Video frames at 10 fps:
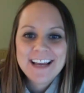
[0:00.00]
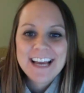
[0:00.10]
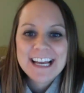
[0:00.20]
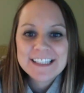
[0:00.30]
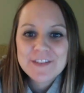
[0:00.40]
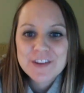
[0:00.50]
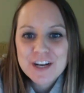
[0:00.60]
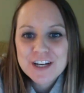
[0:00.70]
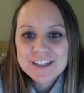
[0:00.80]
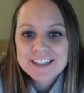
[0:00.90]
Hey 7th
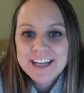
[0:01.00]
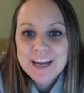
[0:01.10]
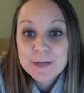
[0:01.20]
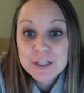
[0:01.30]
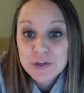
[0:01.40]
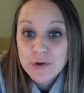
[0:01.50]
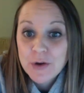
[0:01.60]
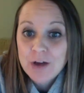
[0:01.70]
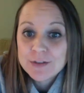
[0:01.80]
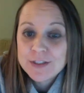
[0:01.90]
graders, today I'm going to show you
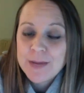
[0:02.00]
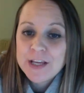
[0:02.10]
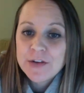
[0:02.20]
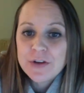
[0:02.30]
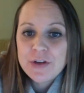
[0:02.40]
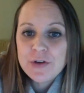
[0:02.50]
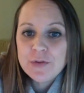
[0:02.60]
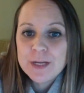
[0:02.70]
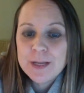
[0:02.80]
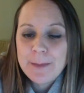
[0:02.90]
how to make your
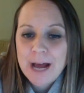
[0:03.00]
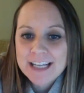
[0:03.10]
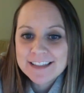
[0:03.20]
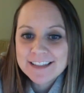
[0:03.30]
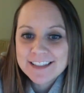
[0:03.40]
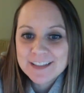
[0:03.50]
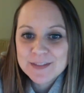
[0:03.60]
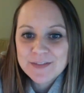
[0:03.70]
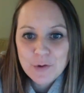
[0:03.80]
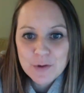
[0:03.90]
human body
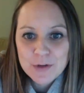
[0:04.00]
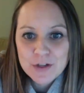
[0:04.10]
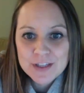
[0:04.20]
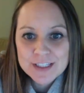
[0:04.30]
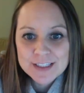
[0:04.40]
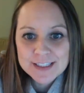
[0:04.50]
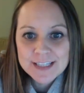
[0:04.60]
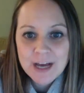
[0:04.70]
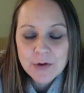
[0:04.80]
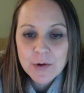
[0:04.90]
systems foldable. This is
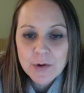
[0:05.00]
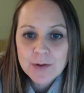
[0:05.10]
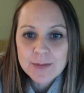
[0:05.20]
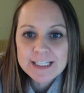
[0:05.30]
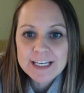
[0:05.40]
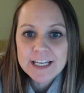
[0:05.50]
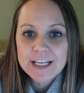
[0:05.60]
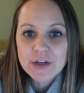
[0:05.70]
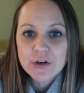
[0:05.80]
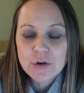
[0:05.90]
how you're going to be
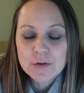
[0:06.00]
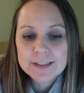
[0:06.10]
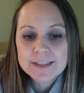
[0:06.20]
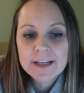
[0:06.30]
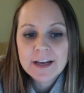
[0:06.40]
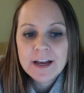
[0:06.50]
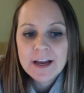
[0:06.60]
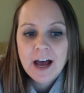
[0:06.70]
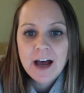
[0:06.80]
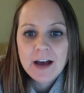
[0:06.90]
taking your notes
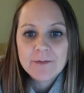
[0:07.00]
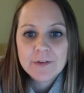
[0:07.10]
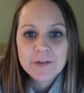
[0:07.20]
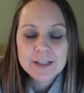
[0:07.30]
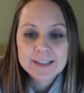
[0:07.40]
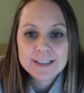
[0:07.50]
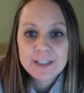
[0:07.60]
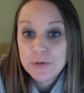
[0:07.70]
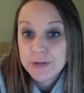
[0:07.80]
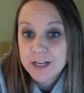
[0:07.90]
for this
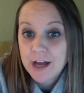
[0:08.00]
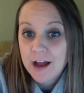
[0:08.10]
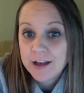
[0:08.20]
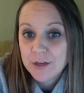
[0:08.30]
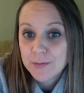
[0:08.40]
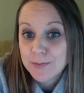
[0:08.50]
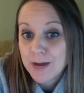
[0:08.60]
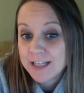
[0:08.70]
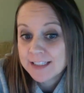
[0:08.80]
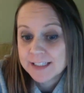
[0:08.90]
unit on human
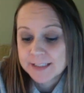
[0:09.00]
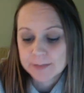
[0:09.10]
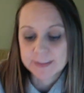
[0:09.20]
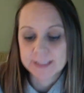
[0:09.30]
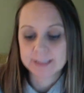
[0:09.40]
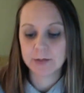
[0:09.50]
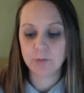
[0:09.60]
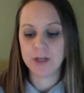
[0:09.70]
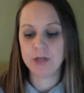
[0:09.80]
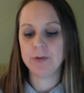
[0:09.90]
body systems. So
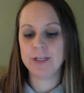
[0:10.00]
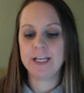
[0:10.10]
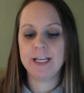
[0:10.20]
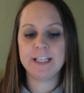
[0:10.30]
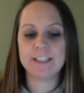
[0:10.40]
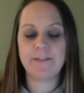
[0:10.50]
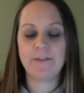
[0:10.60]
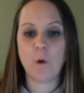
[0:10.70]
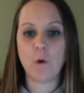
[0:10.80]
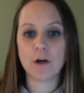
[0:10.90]
what you will need is
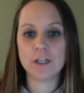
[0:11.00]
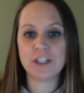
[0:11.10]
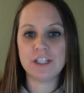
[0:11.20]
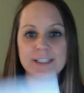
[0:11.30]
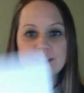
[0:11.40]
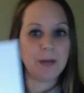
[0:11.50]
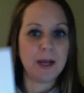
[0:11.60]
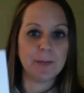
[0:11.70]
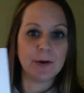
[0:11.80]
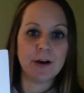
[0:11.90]
4 sheets of
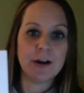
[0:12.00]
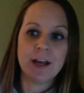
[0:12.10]
paper.